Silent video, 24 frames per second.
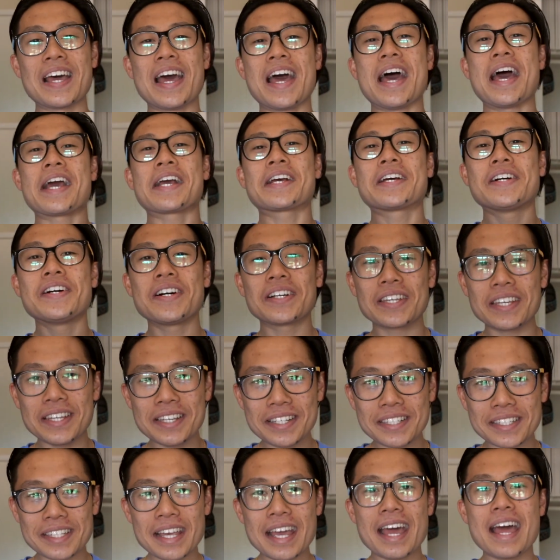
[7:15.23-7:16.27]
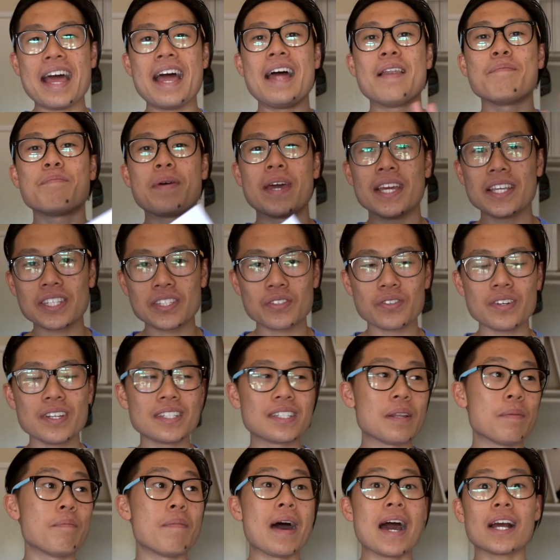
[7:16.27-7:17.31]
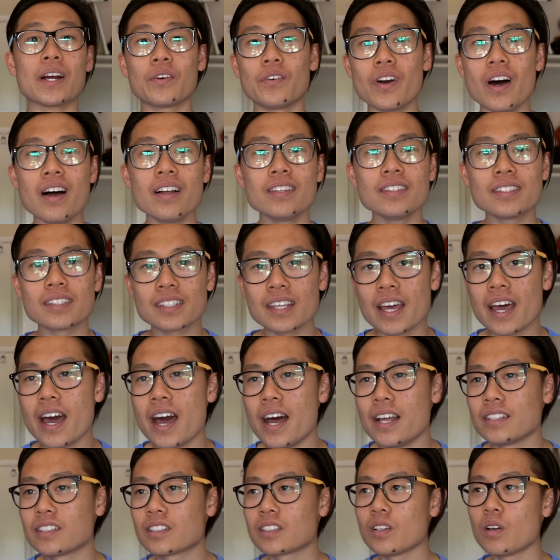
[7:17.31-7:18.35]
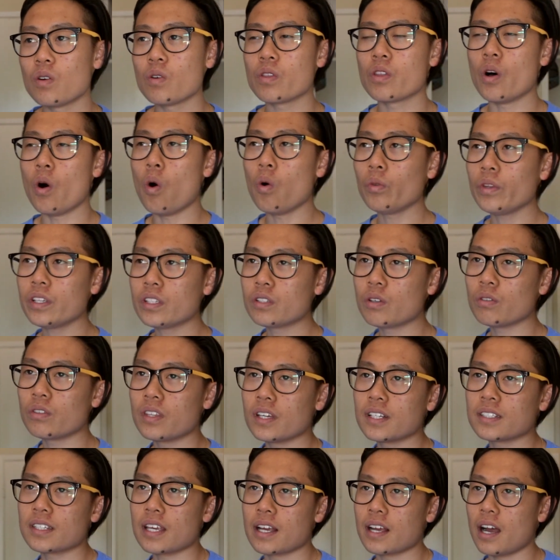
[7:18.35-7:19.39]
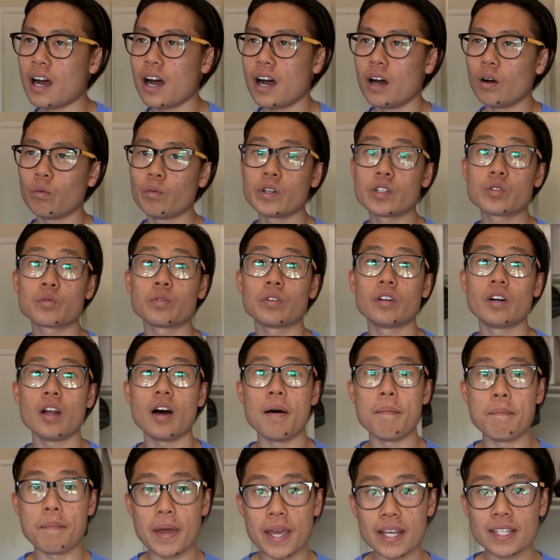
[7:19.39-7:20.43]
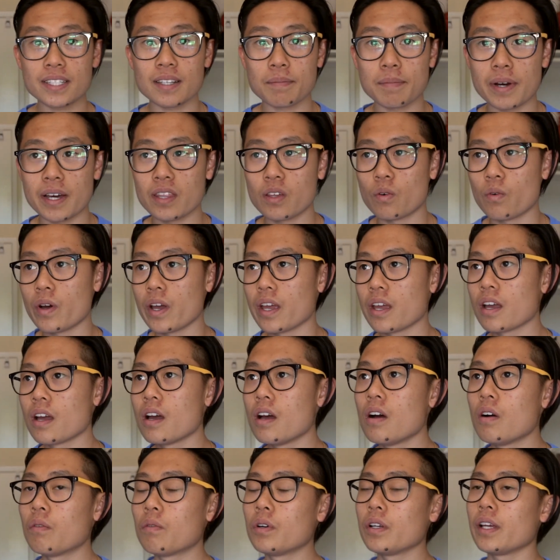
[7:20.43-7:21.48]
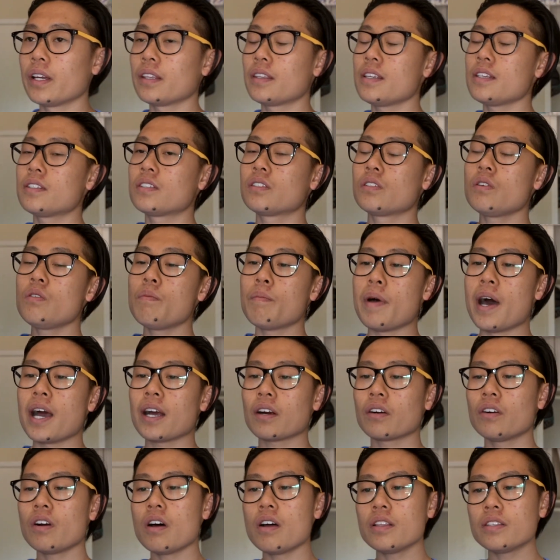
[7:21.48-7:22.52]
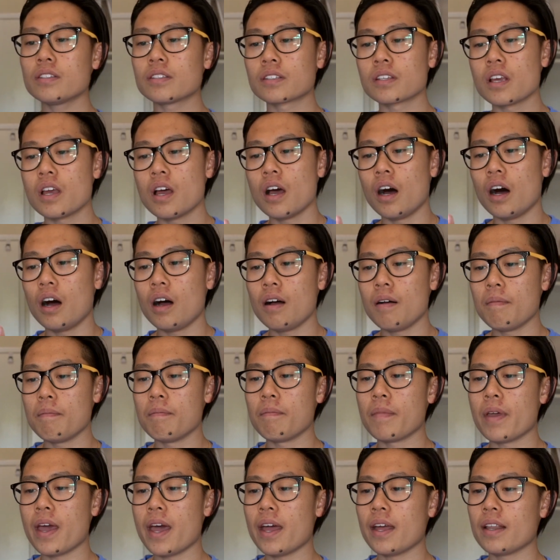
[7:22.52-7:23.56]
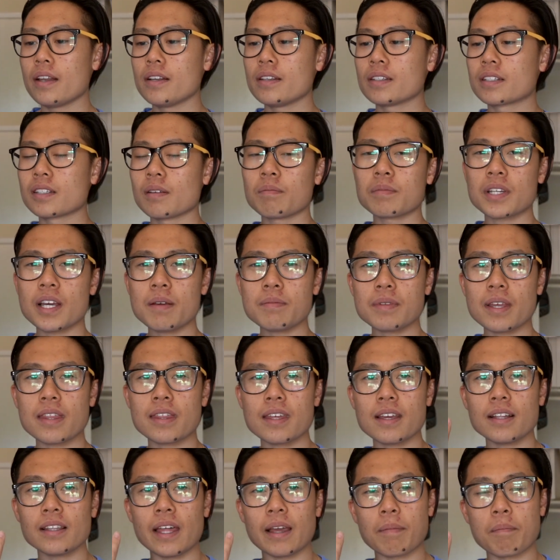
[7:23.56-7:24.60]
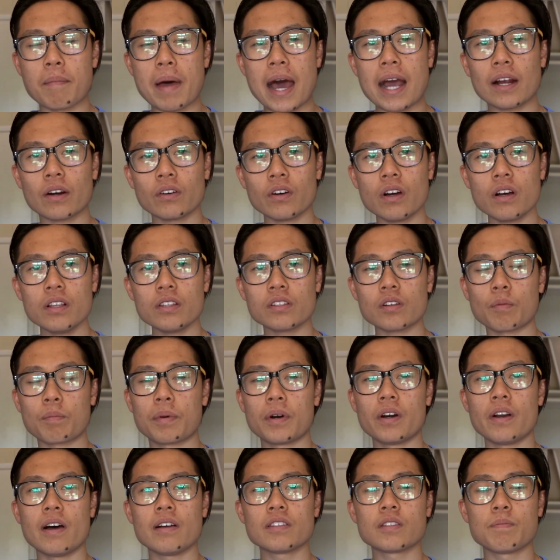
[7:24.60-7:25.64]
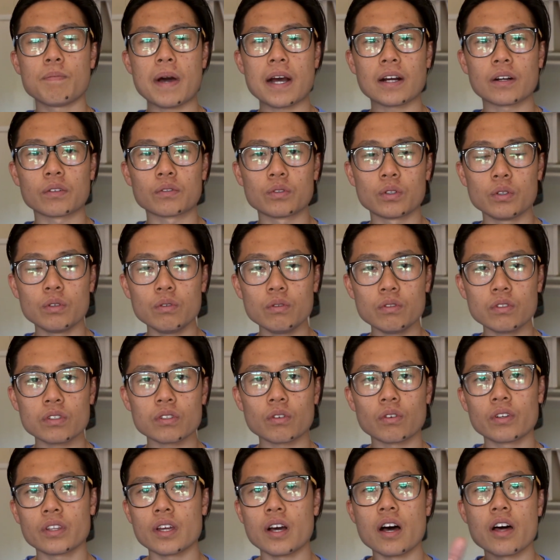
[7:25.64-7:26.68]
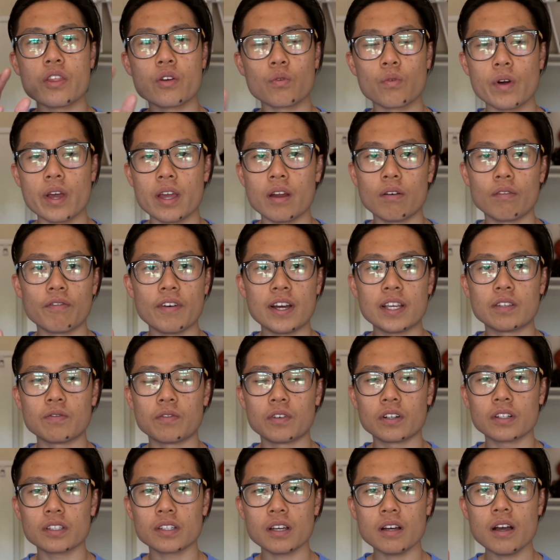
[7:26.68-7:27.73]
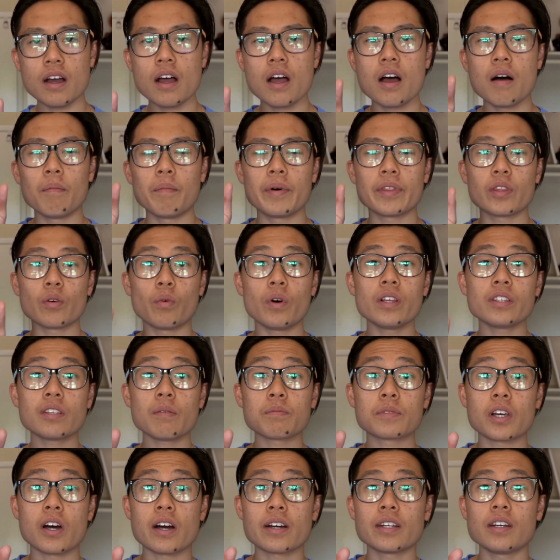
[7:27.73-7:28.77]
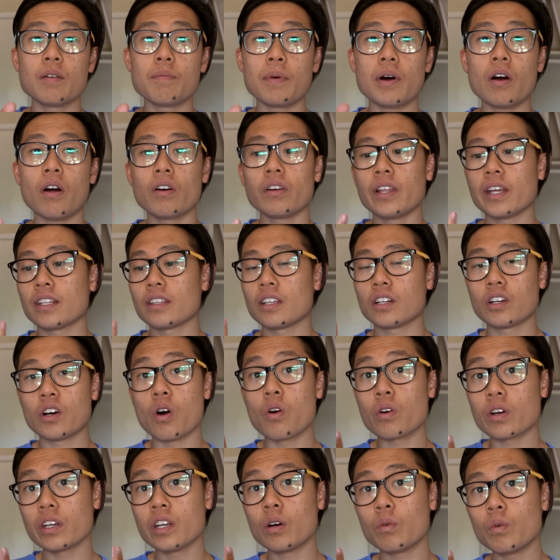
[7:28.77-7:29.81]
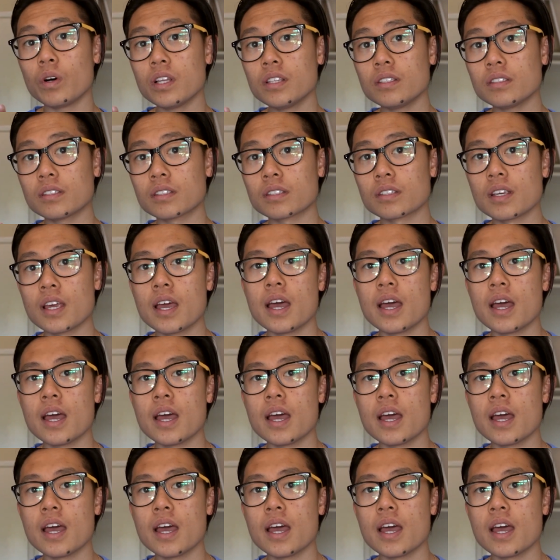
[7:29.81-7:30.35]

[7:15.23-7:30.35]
and cookies and pastries and macarons. And so the only 2 things I got, which were amazing by the way, were like these 2 macarons. And sometimes I think like macarons are pronounced macaroons or the other way or vice versa. But the ones I'm talking about are like the coconut ones.